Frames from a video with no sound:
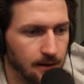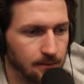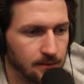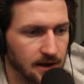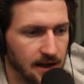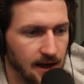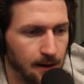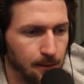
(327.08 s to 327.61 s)

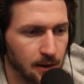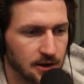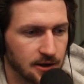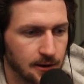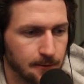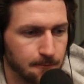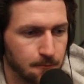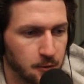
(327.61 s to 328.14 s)
Dynamics
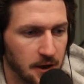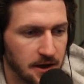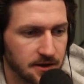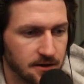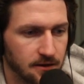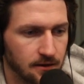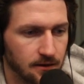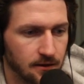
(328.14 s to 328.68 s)

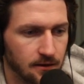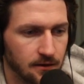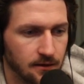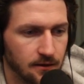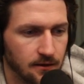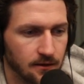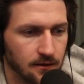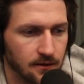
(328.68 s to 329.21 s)
Compressor,
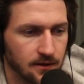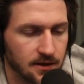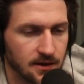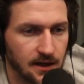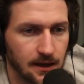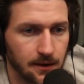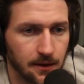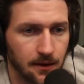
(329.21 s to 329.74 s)

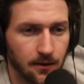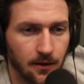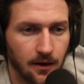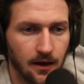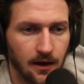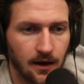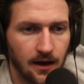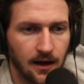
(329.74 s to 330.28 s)
Stereo,
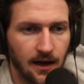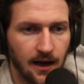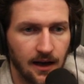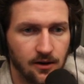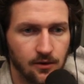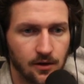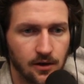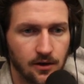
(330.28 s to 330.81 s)

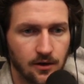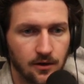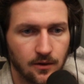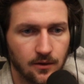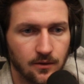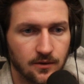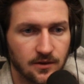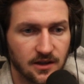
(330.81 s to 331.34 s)
and you can
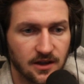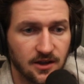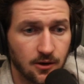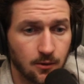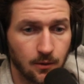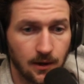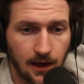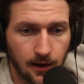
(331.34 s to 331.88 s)
use, these
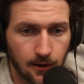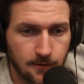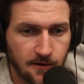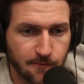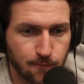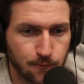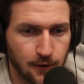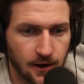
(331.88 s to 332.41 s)
are really good
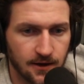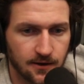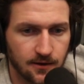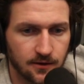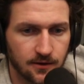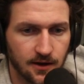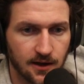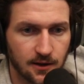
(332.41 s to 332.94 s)

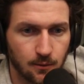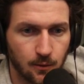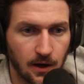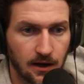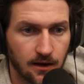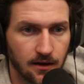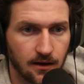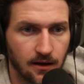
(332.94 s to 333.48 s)
compressors as
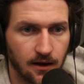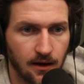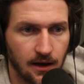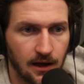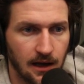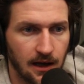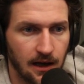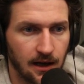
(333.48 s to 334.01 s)
well.
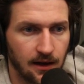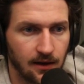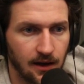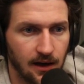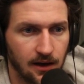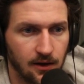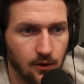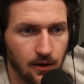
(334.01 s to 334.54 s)

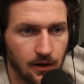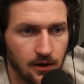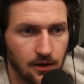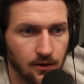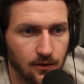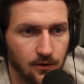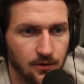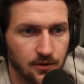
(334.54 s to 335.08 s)
And you can
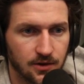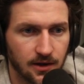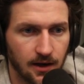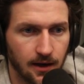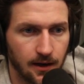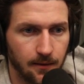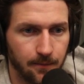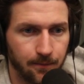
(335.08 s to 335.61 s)
use,
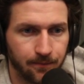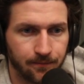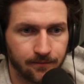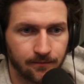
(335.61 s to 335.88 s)
the